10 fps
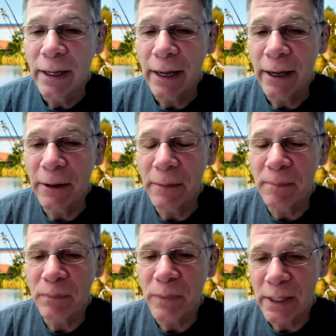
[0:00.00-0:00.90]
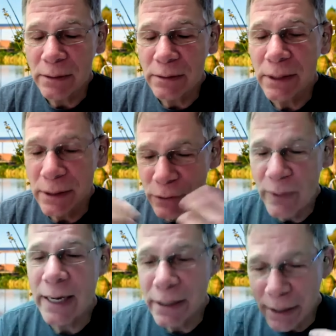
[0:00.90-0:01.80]
um, it's
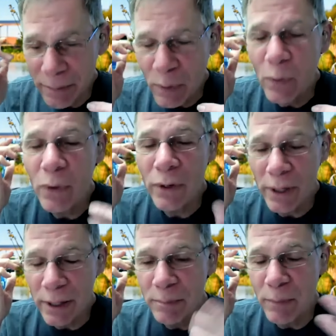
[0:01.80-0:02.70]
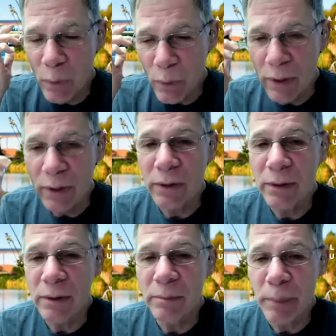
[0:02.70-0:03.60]
attracting more and more
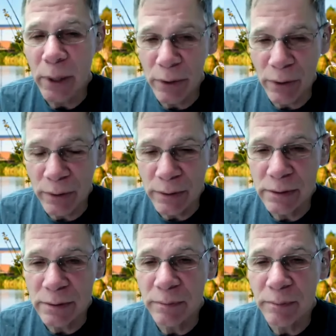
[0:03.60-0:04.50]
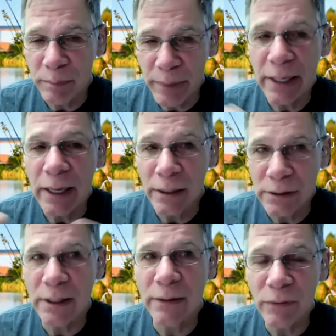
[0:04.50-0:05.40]
birds
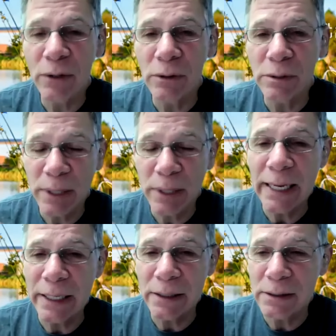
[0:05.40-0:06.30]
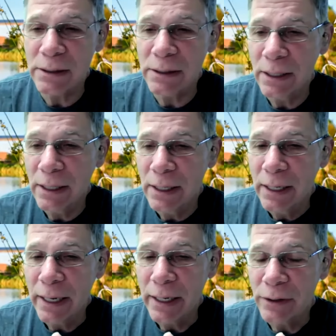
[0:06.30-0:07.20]
because of those plants
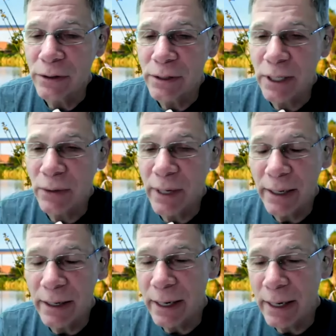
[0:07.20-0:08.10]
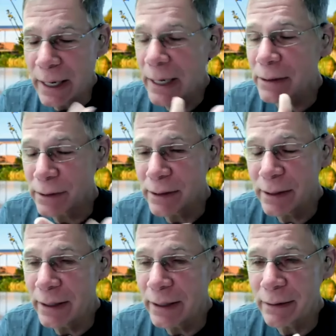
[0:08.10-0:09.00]
and so I, I, honestly
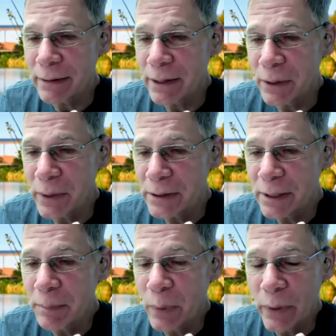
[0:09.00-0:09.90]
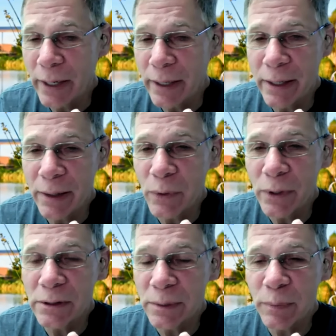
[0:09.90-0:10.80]
think you know at some point it
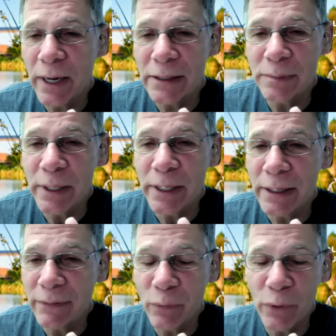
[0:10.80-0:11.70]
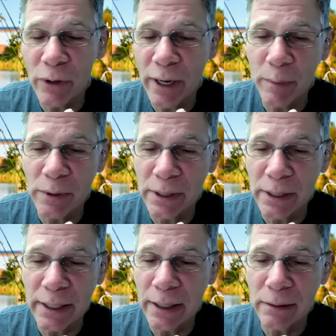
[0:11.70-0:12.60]
wouldn't surprise me if we we're able to
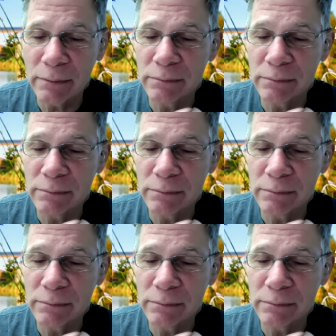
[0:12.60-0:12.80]
get